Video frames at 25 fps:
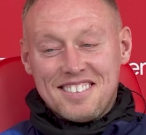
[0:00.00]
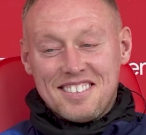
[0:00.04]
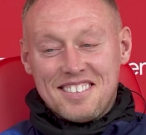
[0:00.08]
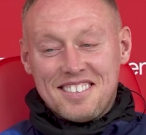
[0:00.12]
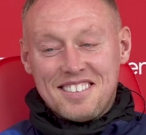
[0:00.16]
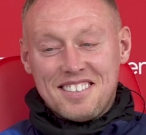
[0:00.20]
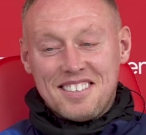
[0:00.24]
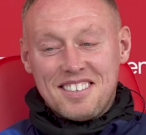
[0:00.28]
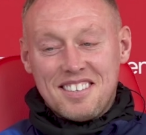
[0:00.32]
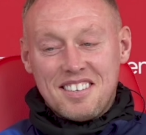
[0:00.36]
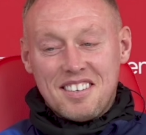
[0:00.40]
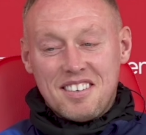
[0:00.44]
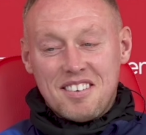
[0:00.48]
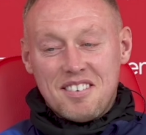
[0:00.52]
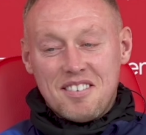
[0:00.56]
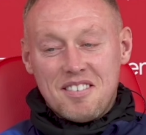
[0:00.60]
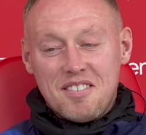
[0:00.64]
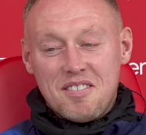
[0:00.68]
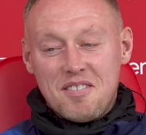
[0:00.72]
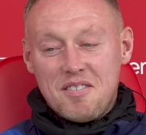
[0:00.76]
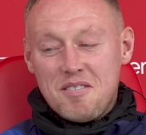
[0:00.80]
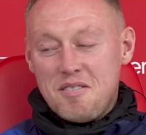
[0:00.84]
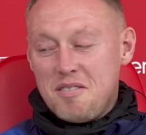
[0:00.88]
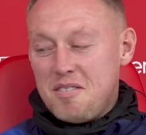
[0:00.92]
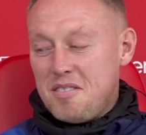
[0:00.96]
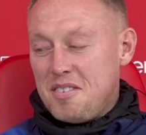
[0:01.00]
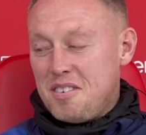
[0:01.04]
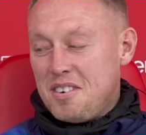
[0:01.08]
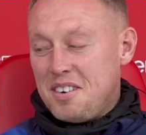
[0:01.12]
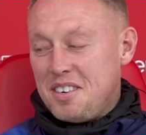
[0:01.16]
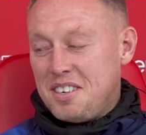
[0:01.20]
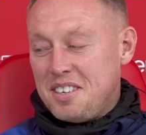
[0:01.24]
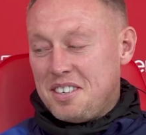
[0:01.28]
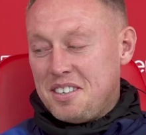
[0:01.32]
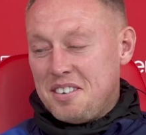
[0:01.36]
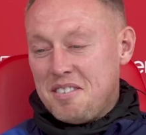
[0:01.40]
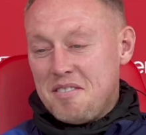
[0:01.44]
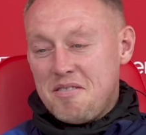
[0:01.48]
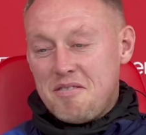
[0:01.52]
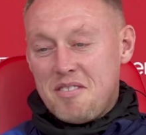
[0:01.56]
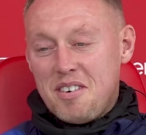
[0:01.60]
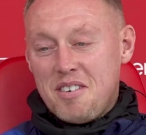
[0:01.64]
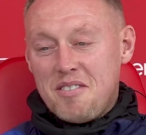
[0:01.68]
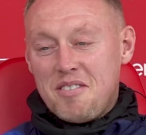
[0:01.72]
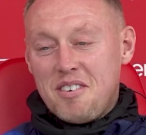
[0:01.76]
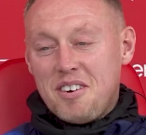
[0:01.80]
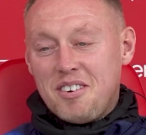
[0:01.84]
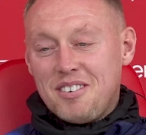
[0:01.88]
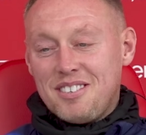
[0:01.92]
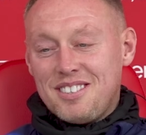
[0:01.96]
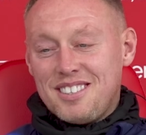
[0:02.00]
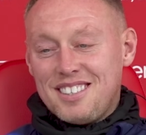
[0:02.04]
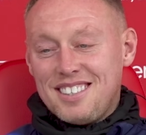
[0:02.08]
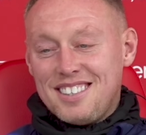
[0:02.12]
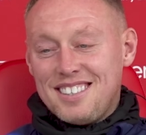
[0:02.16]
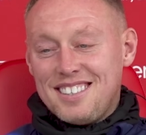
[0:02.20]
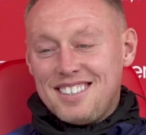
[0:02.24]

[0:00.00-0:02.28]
right, Anton, when you're ready. Don't gross